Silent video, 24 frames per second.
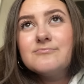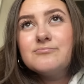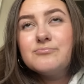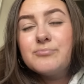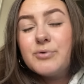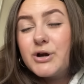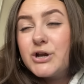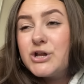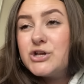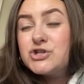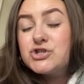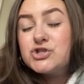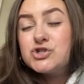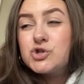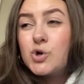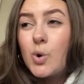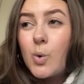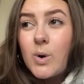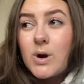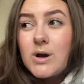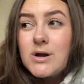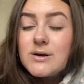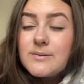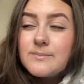pretty
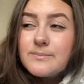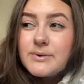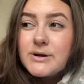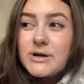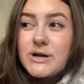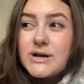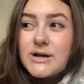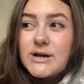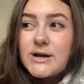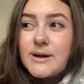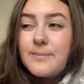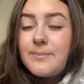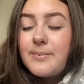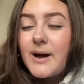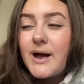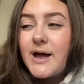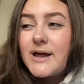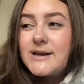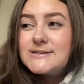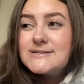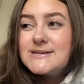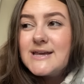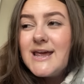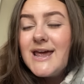short book,
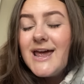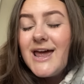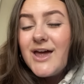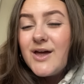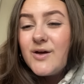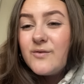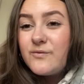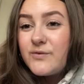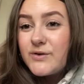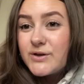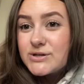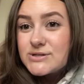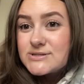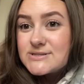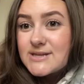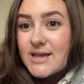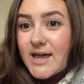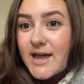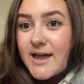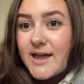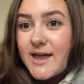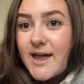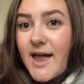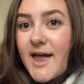but it feels
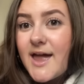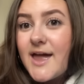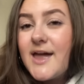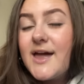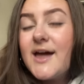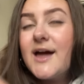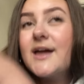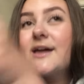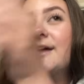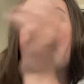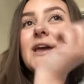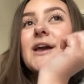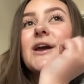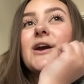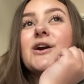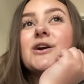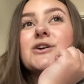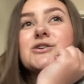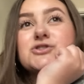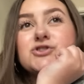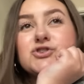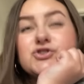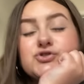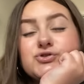like a
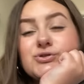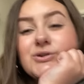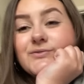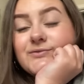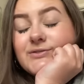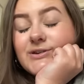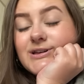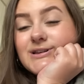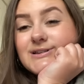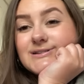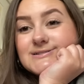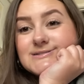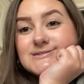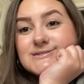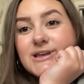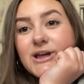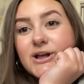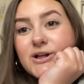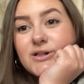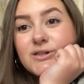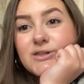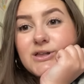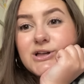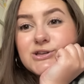character-driven
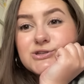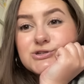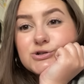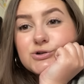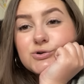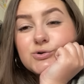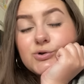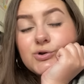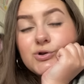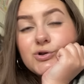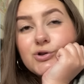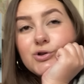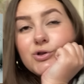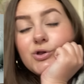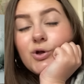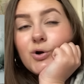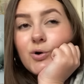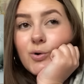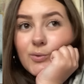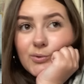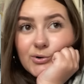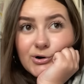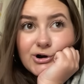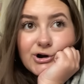psychological
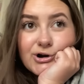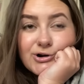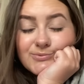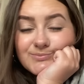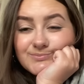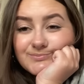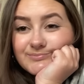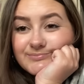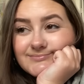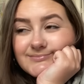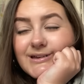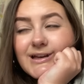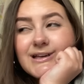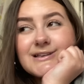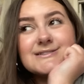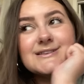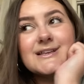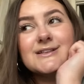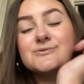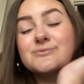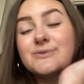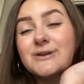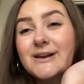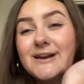horror, because
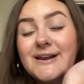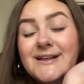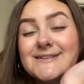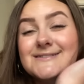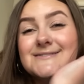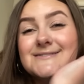that's what it